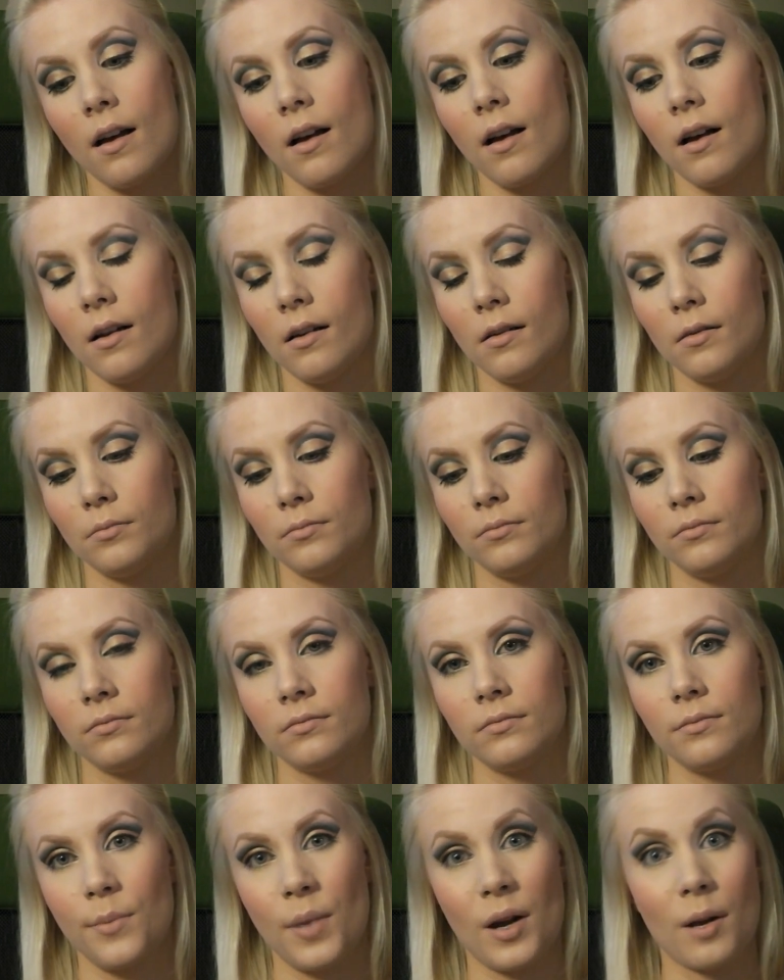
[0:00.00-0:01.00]
But
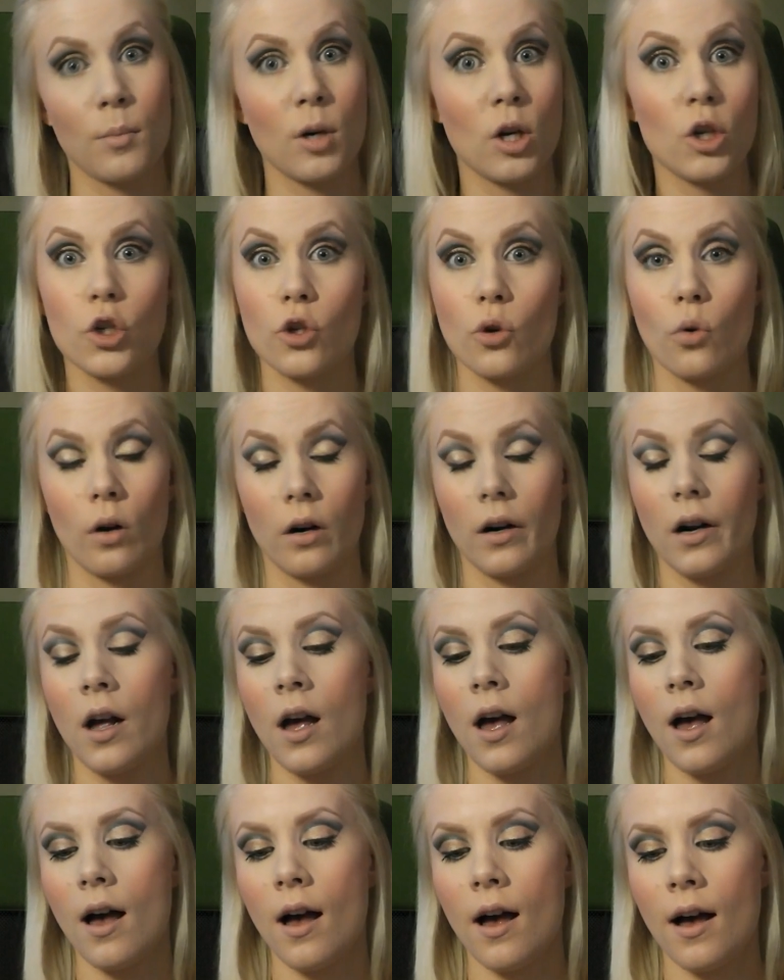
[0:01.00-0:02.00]
I'm not sure.
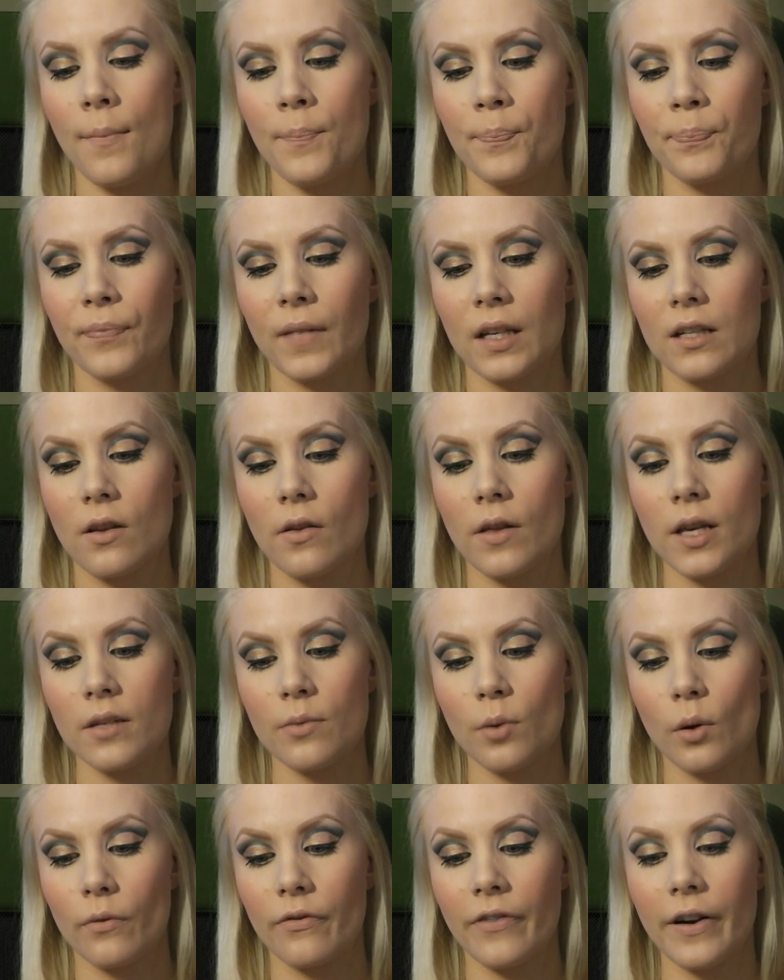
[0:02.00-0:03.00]
So
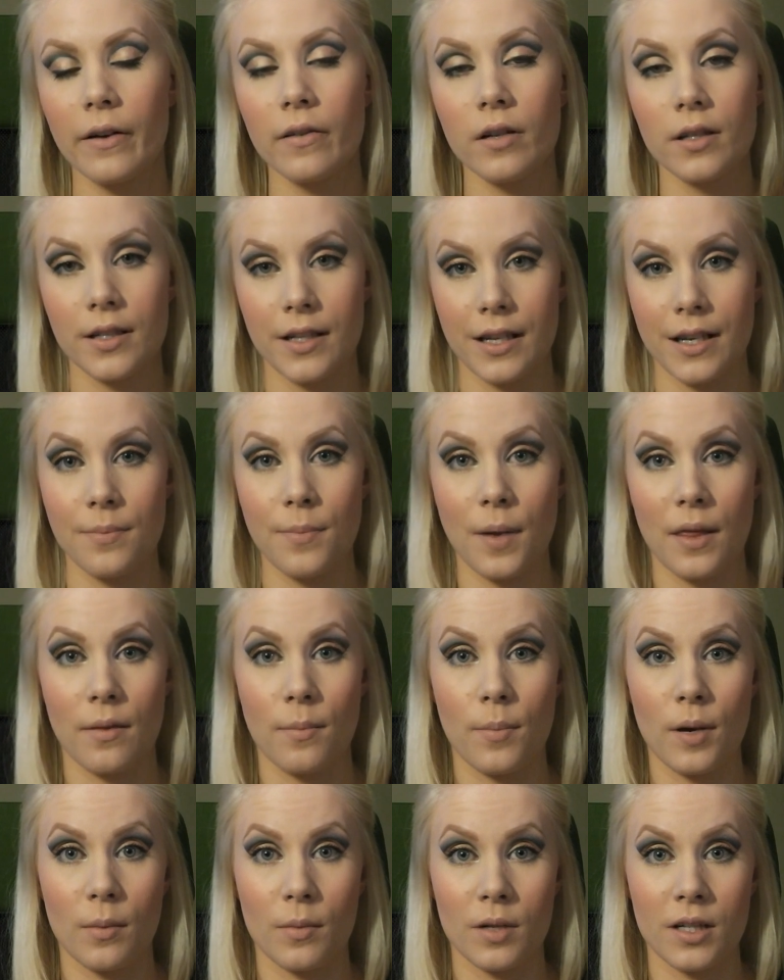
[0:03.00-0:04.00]
these were very cheap and
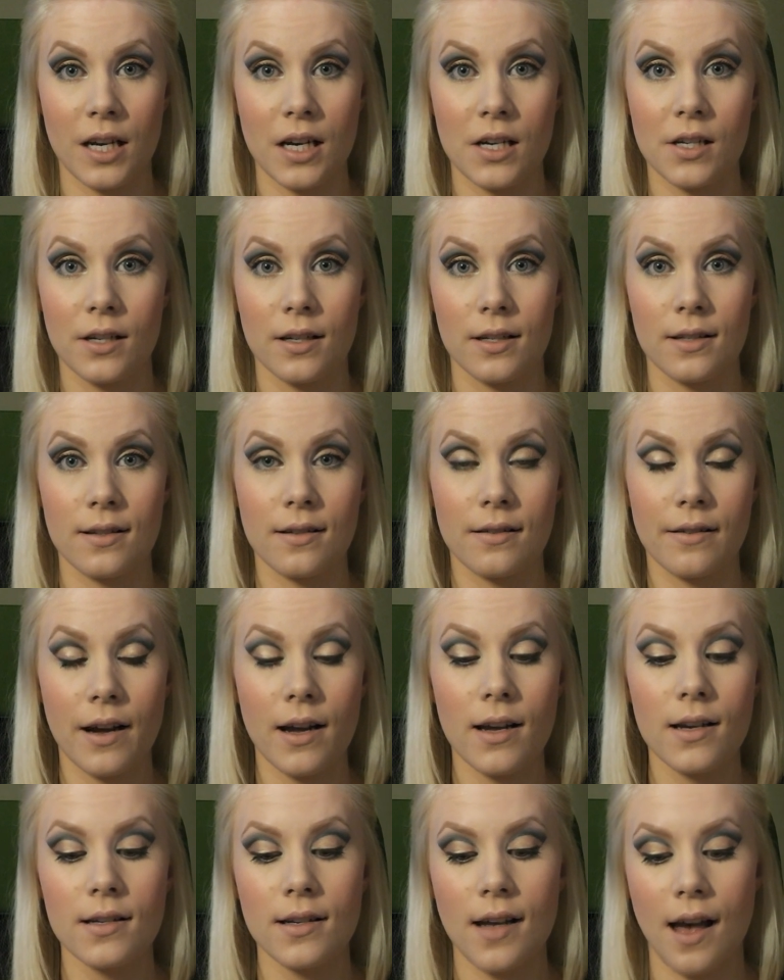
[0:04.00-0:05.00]
the pigmentation is
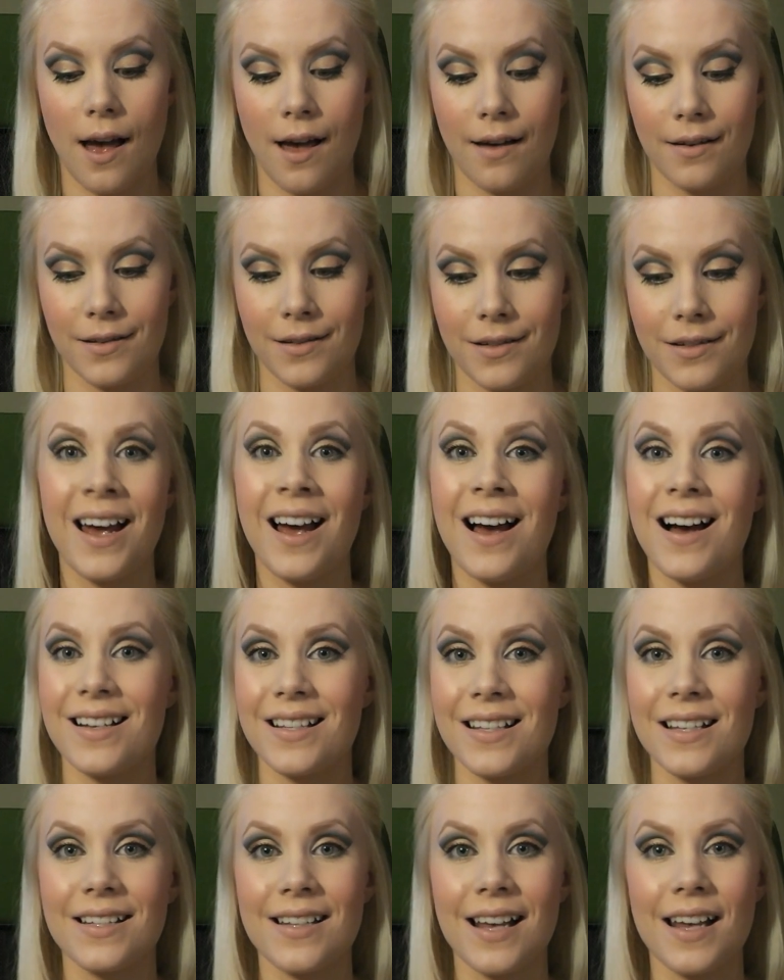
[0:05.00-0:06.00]
great. And
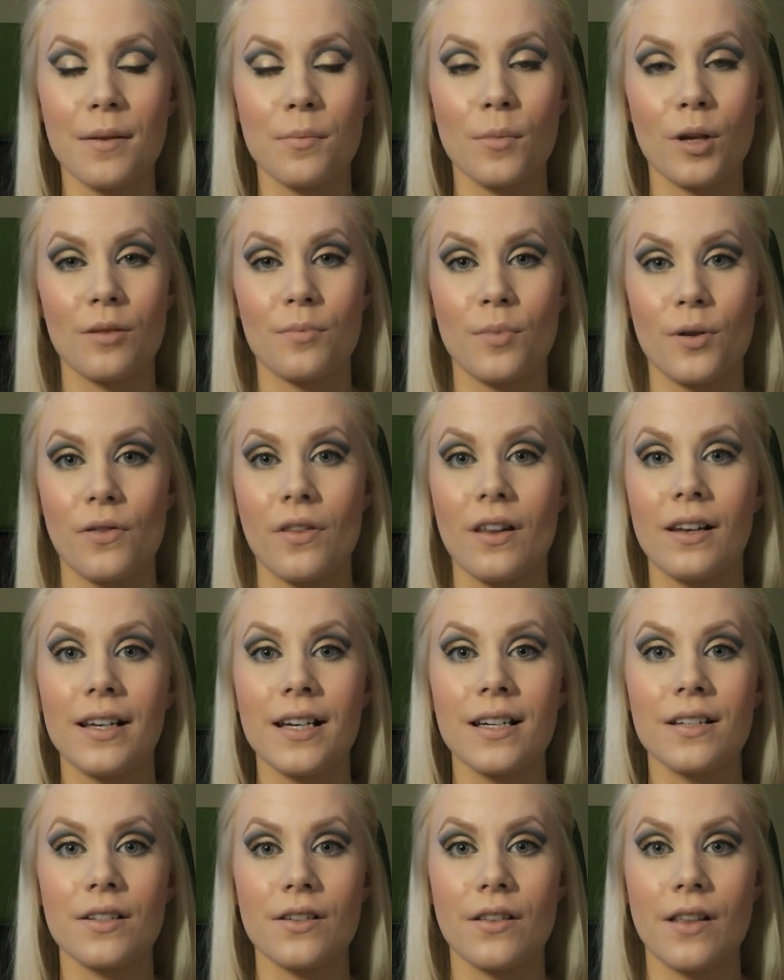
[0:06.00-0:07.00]
as I said, I'm going to put the
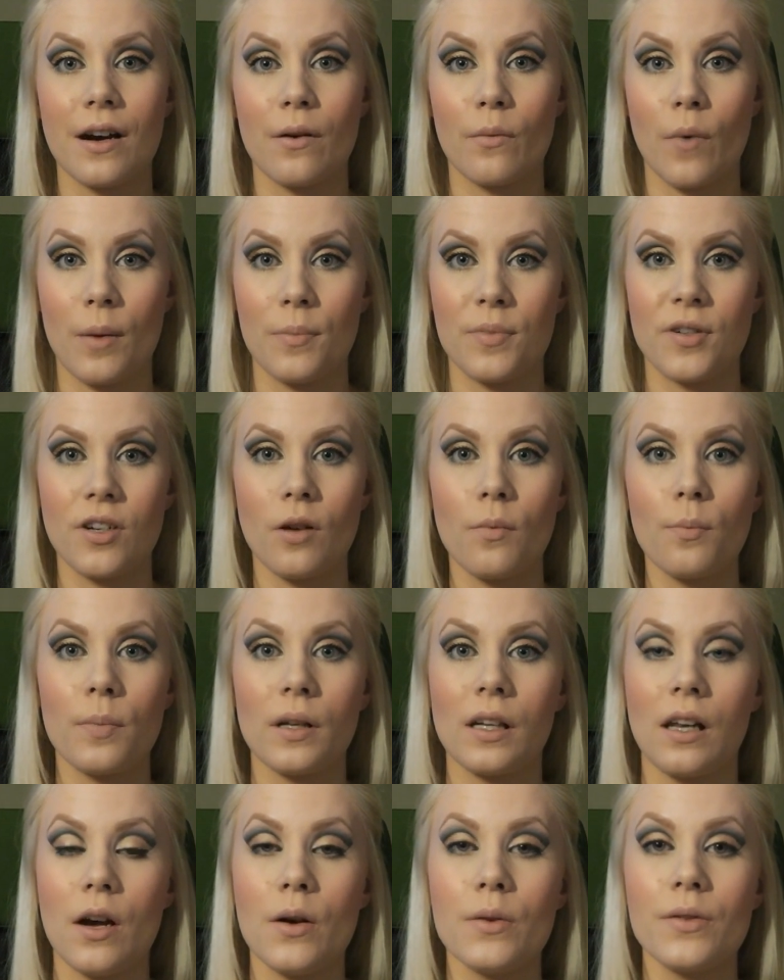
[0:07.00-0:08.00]
link to their web shop
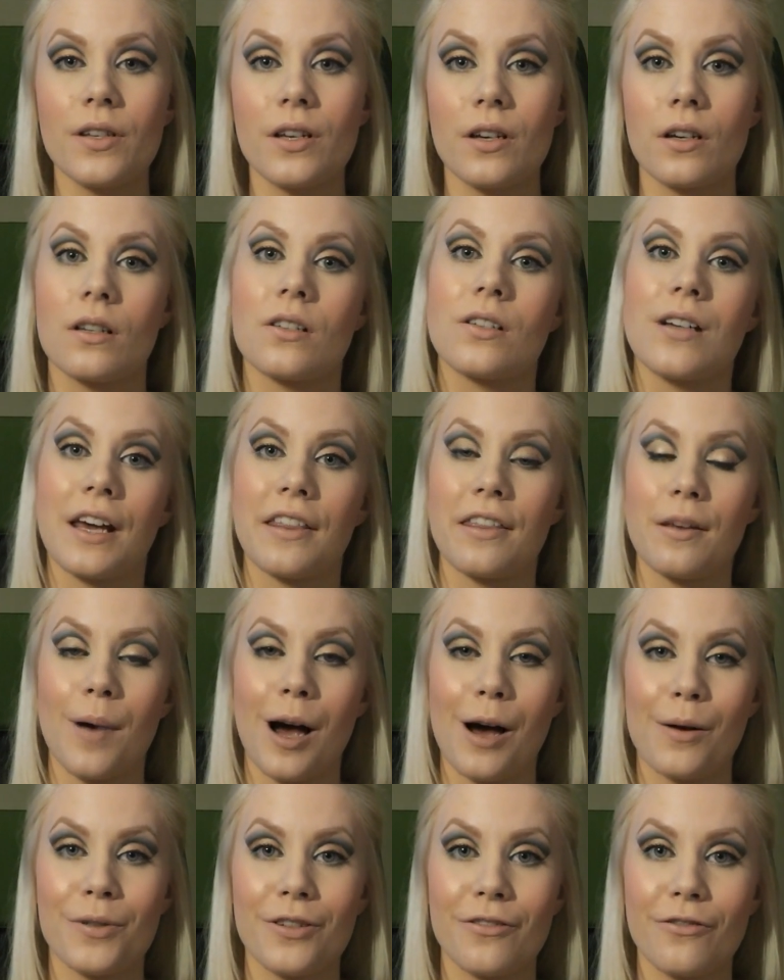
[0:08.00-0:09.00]
below so you can check them
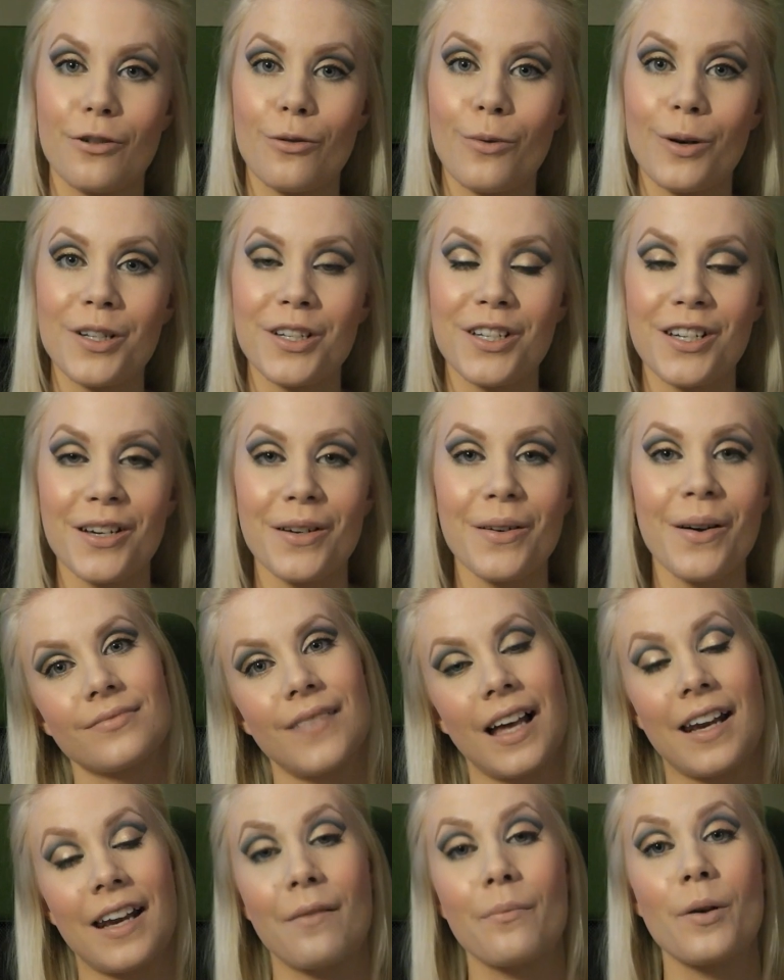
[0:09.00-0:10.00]
out if you want to.
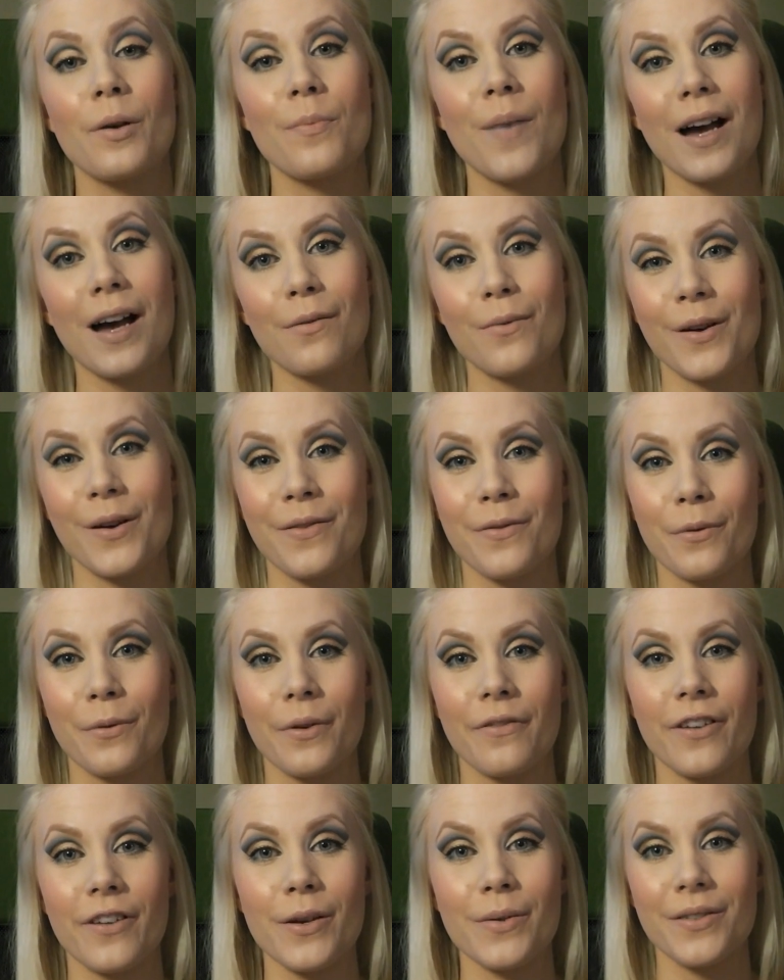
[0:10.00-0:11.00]
And I'll be back with
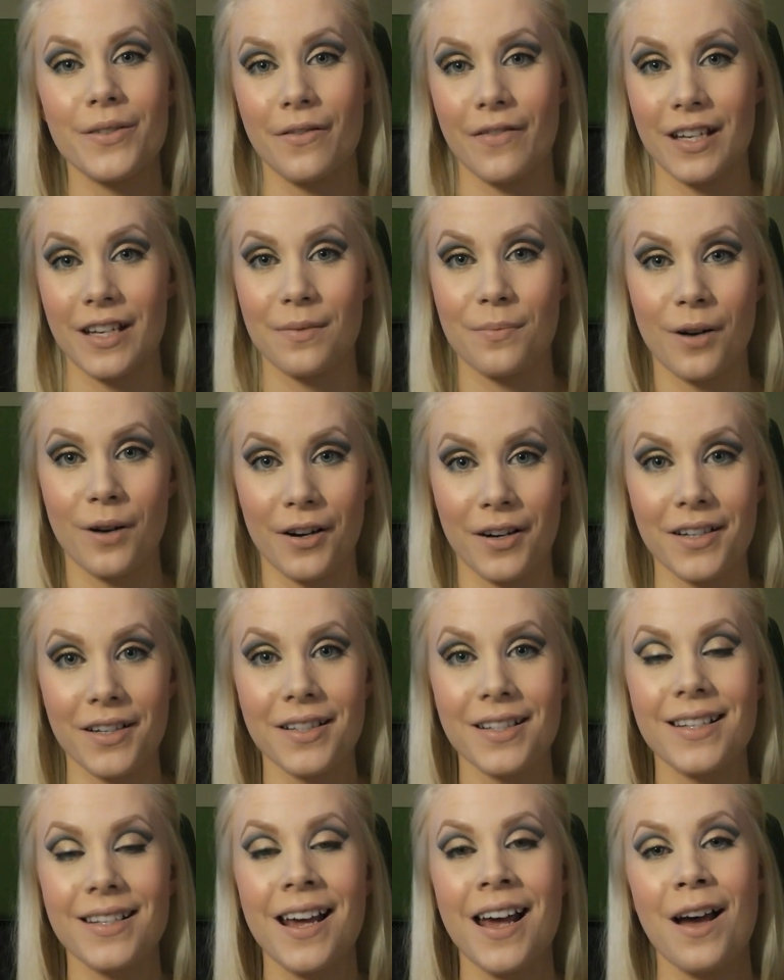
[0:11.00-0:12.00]
reviews of these
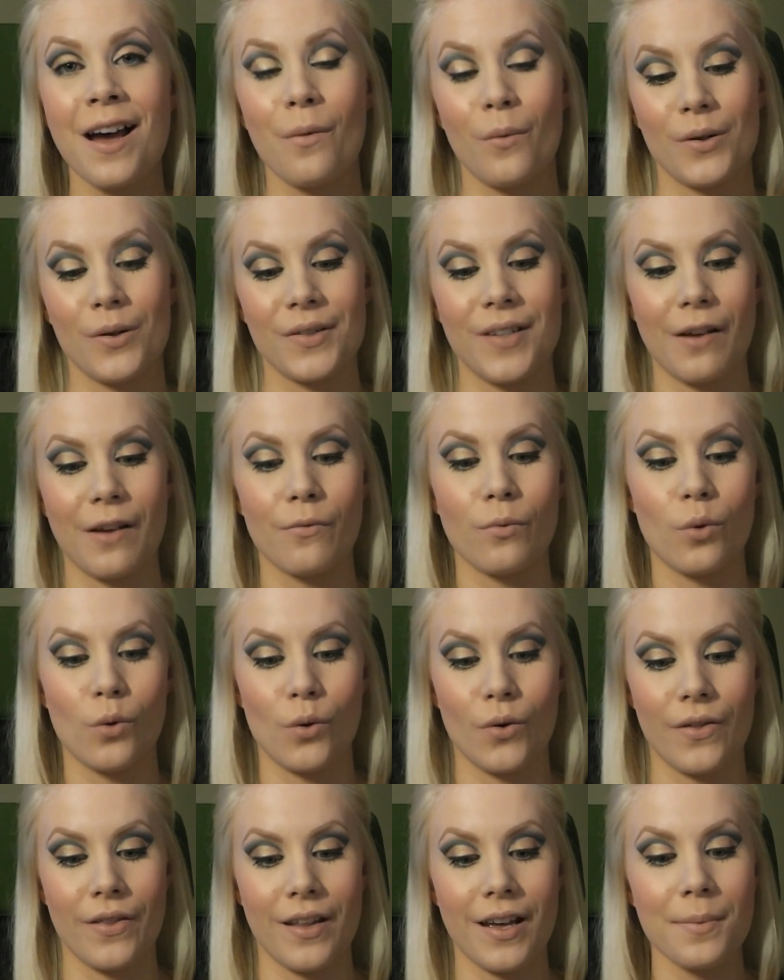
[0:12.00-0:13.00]
products once I've
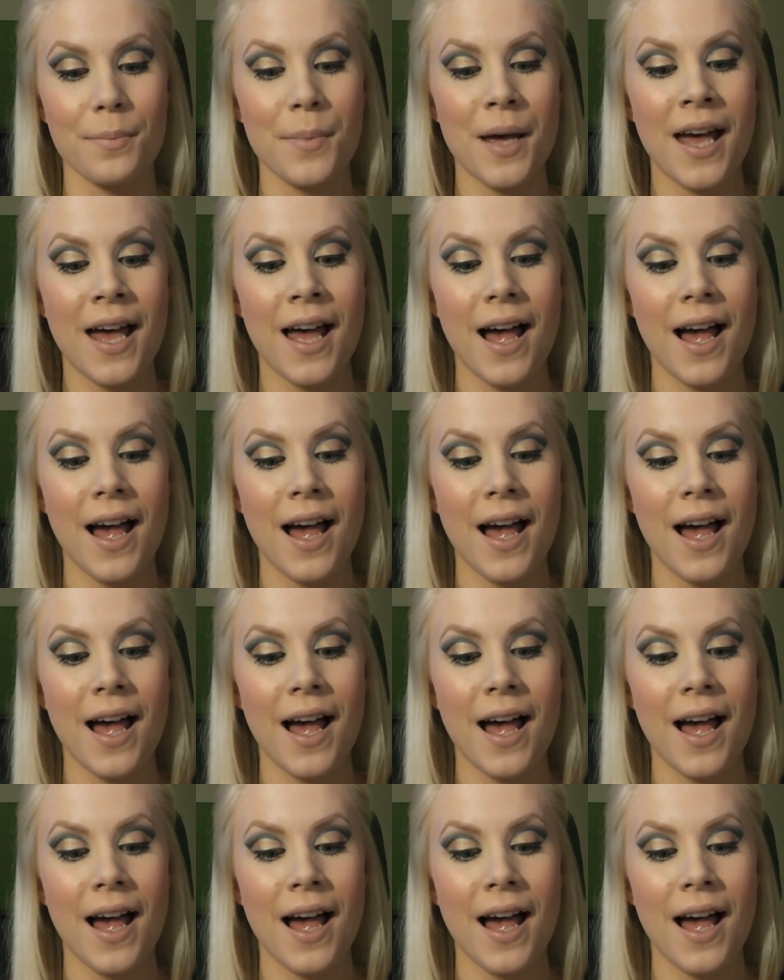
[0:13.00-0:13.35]
worn them.